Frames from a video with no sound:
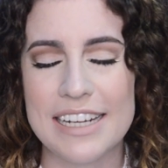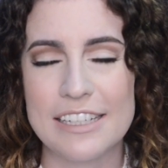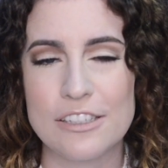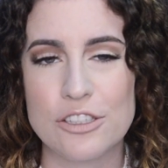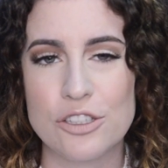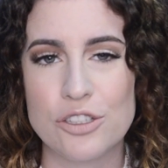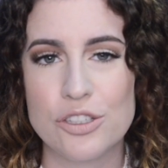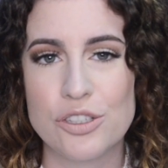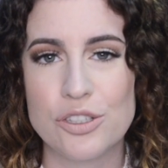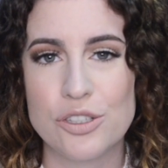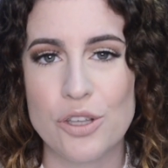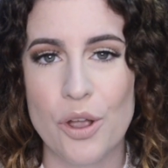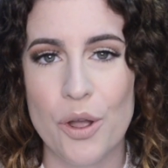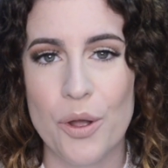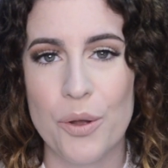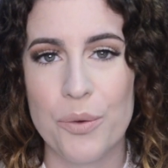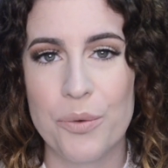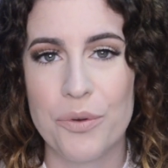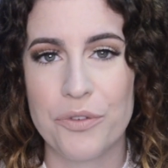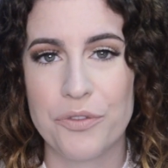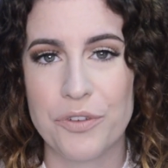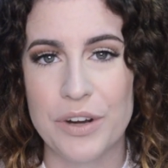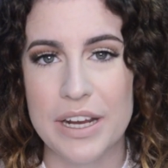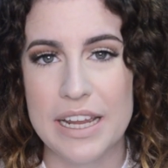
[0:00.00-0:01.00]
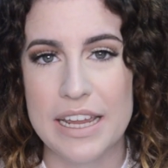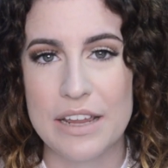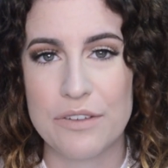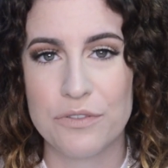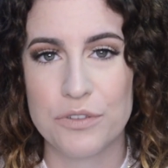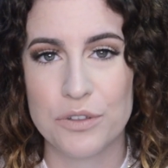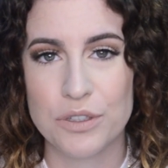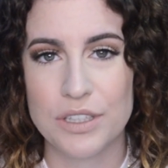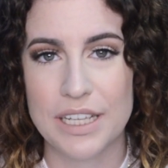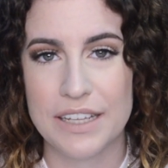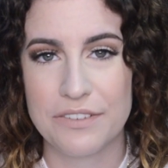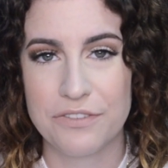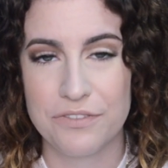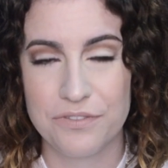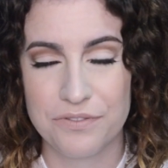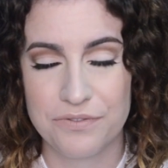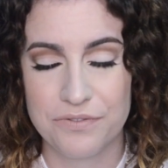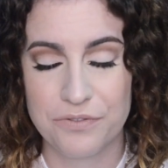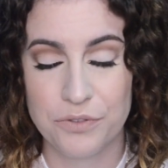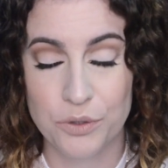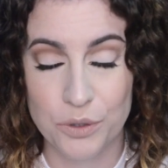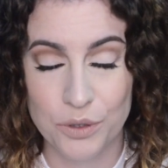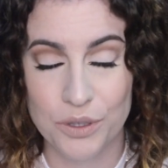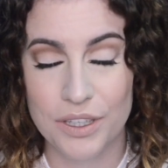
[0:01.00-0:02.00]
It's so freaking
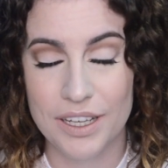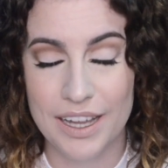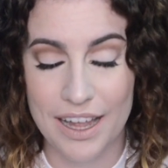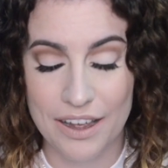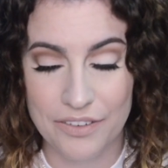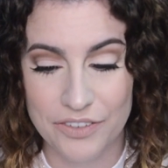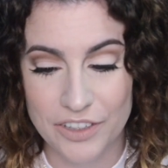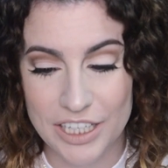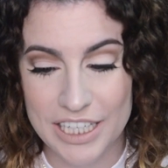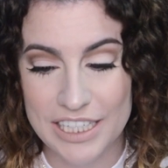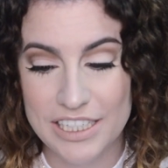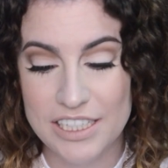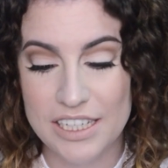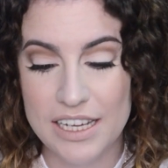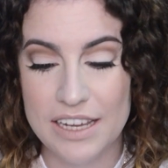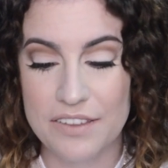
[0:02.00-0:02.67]
full coverage.